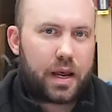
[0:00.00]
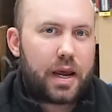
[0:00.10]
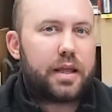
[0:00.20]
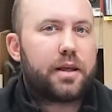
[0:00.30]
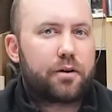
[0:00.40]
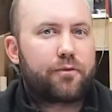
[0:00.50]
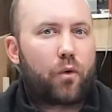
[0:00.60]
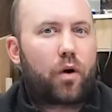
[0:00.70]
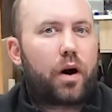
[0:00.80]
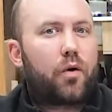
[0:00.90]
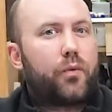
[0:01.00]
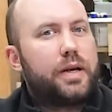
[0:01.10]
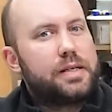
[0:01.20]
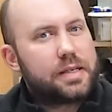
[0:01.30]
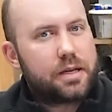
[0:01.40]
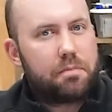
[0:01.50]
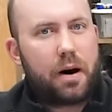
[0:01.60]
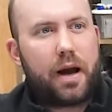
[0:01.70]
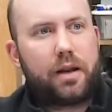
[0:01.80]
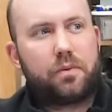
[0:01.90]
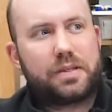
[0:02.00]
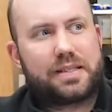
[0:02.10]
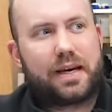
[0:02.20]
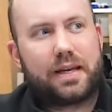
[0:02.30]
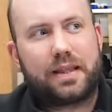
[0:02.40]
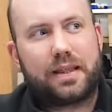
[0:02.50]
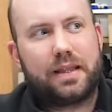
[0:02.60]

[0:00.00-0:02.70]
And therefore, a reasoned mind would say,